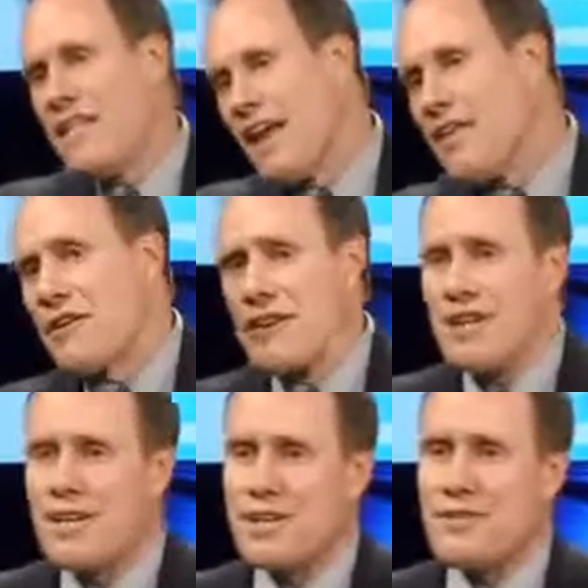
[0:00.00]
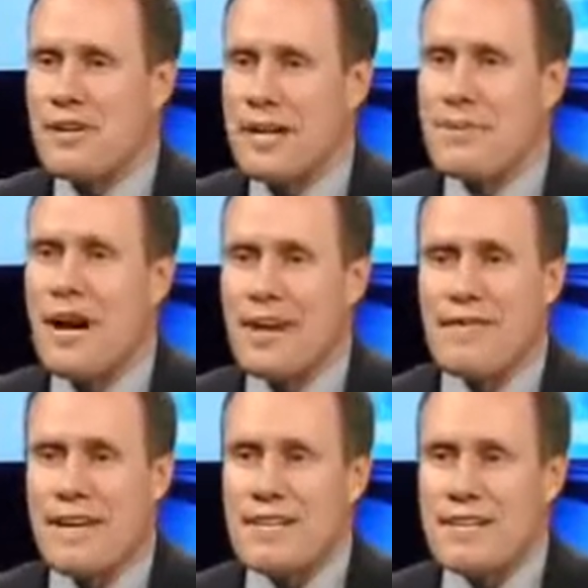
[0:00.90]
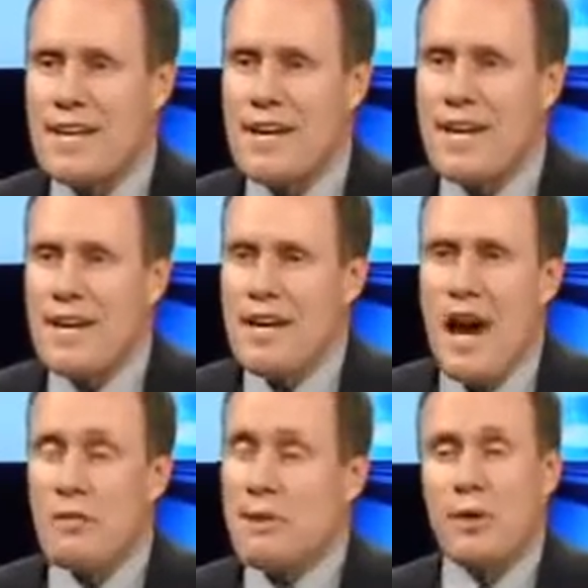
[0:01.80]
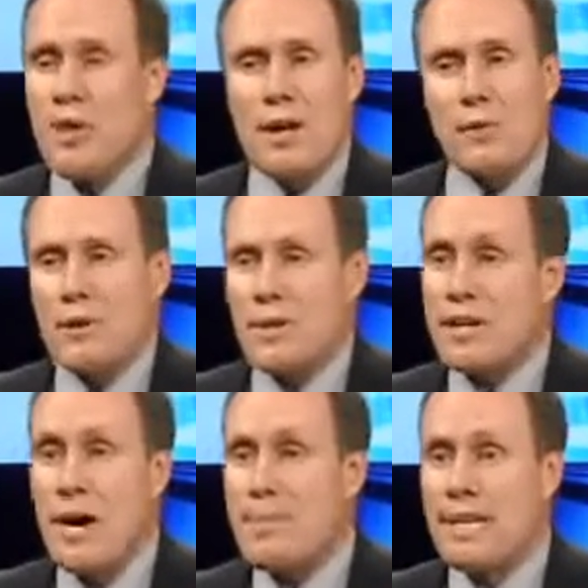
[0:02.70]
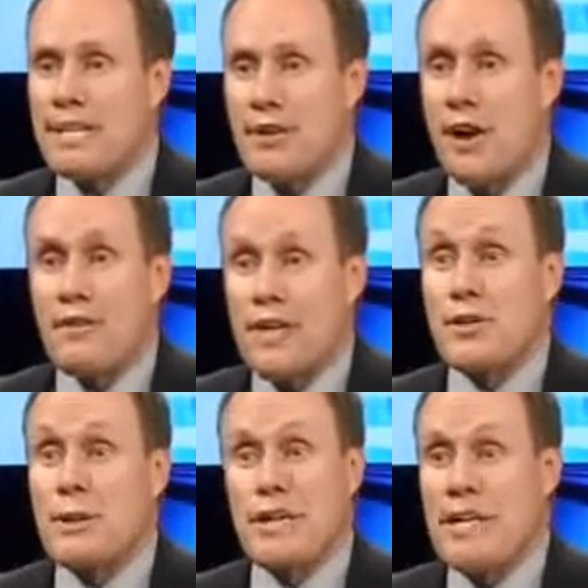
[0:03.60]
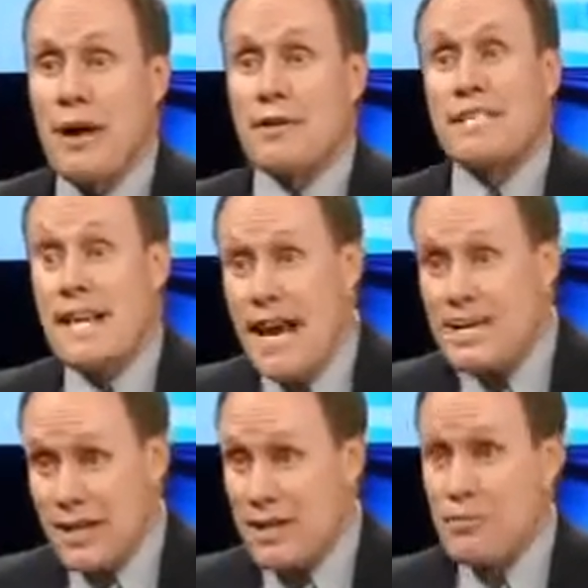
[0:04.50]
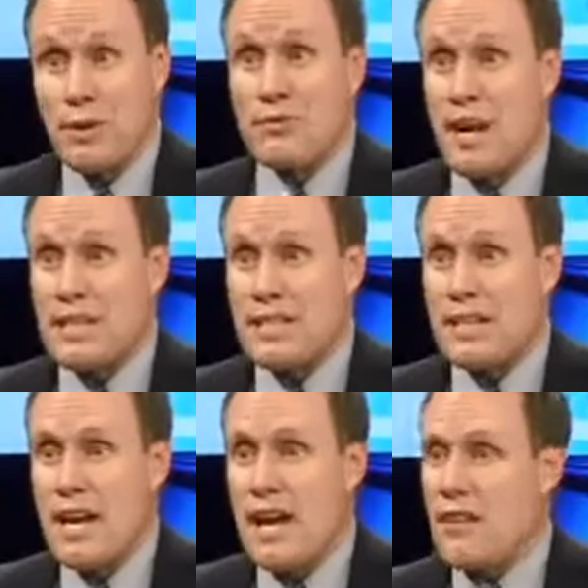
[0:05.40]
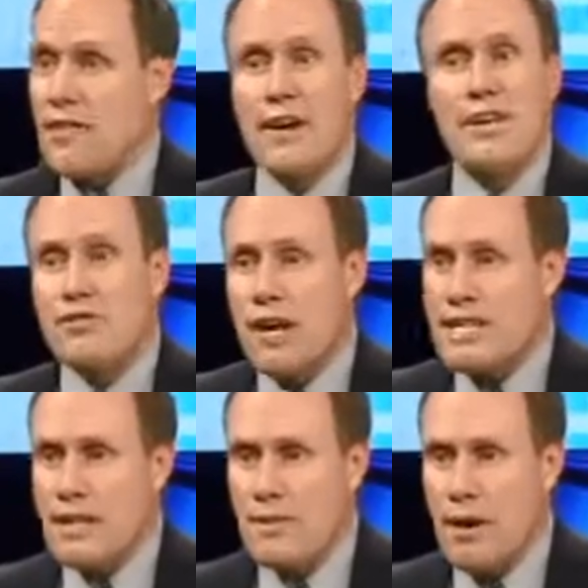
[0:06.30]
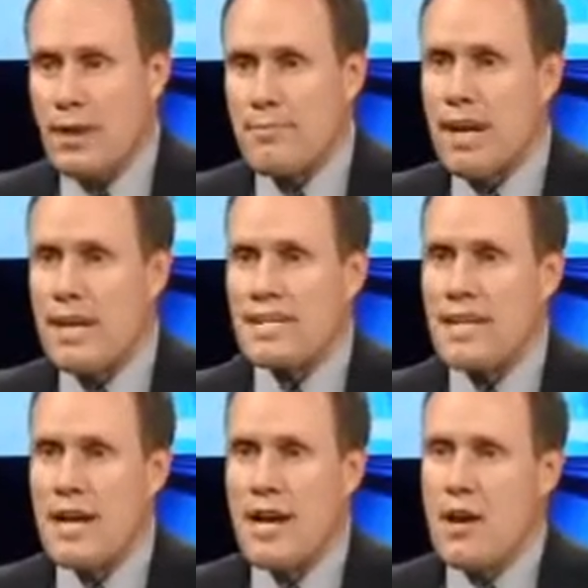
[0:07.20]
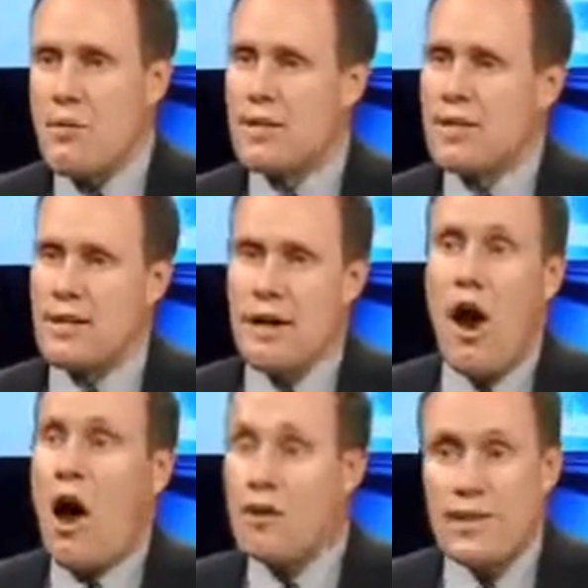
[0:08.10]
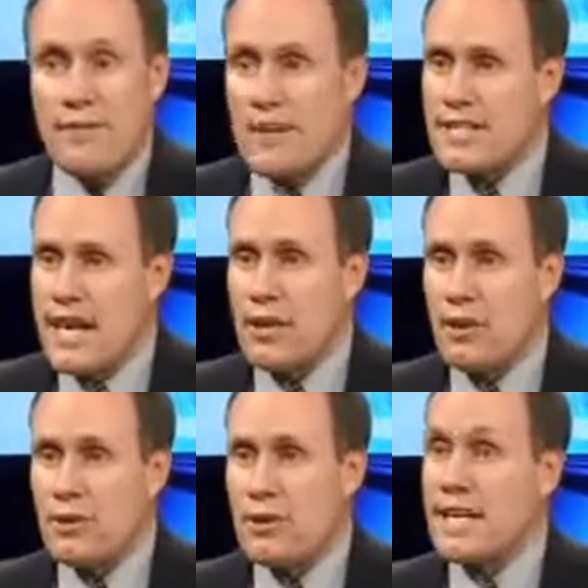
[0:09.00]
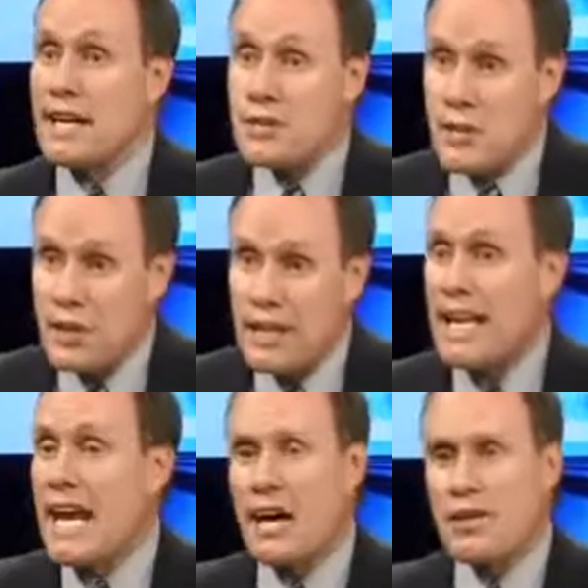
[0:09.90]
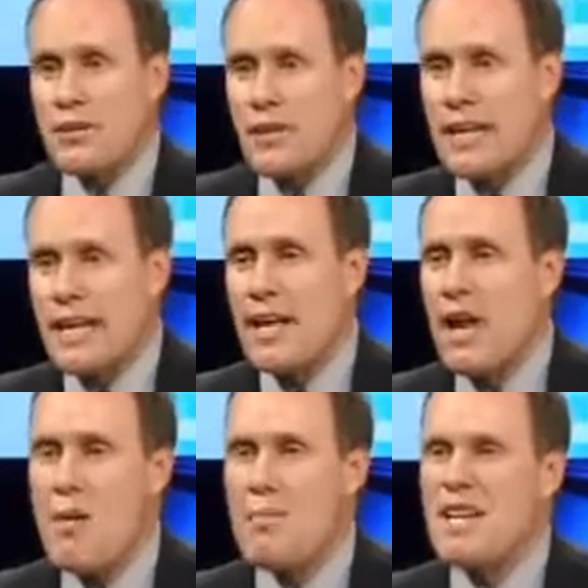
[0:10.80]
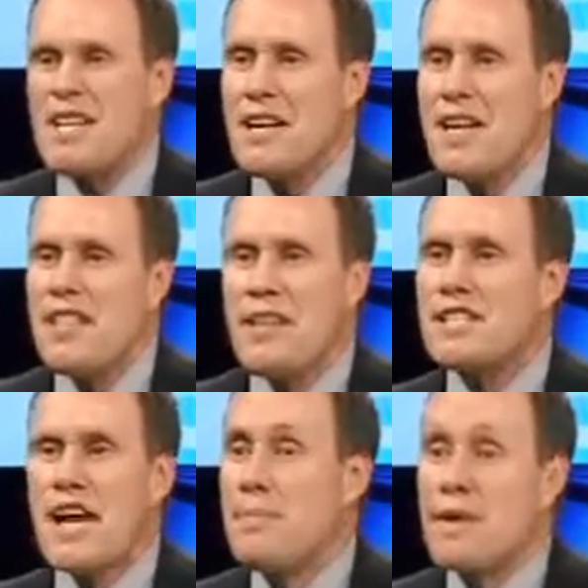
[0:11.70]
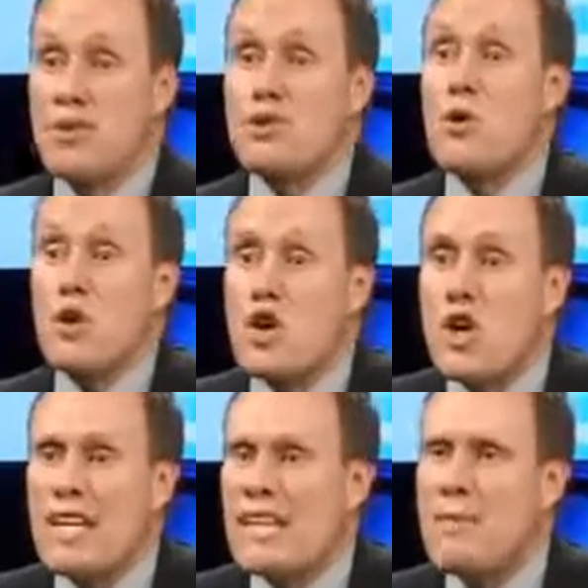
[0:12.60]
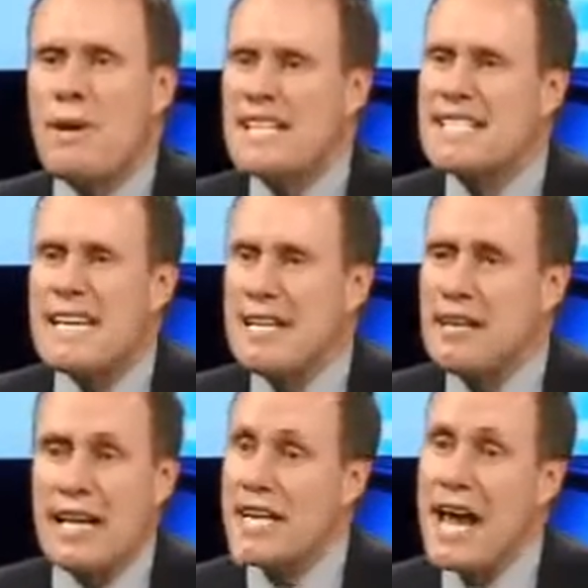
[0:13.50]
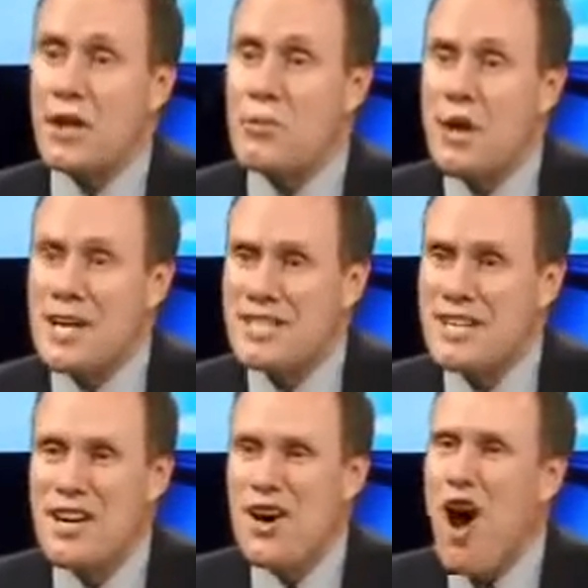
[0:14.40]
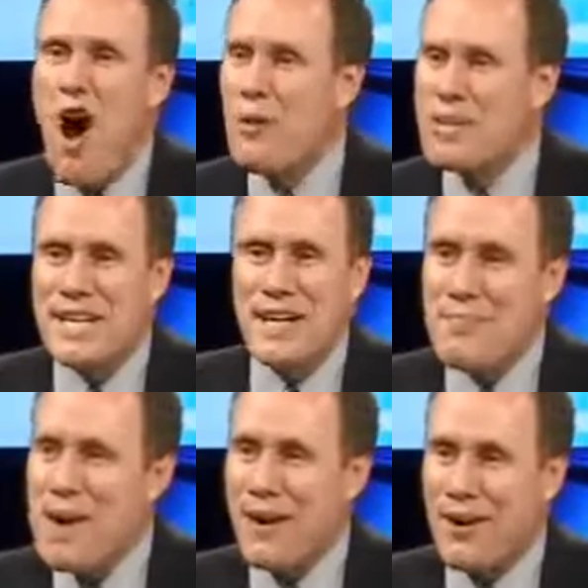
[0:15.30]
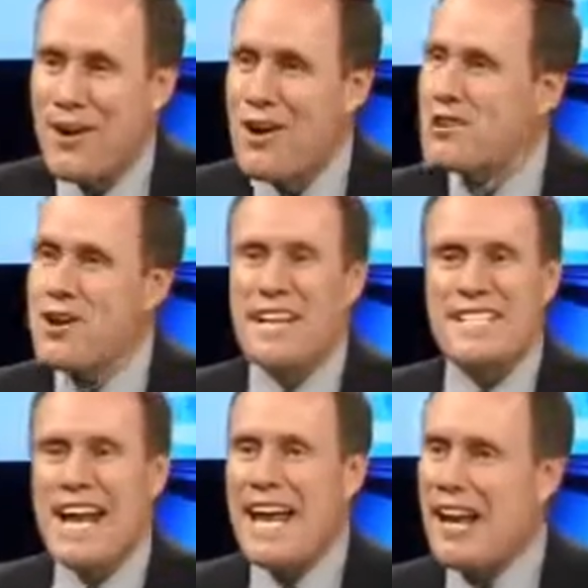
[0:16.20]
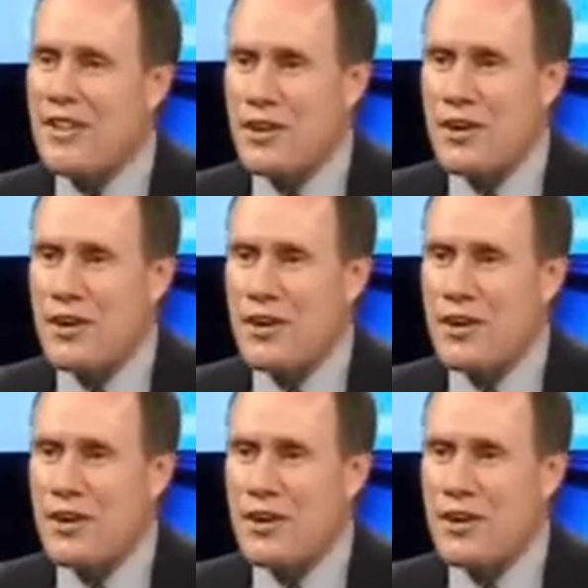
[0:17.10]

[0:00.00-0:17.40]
The other extreme kind of is we do a lot of work with companies that are already doing outstanding with trust. They're very trusted in the marketplace with all their different stakeholders, internally, externally. But these companies are so good, they're like Tiger Woods, right? Always getting better, trying to stay ahead of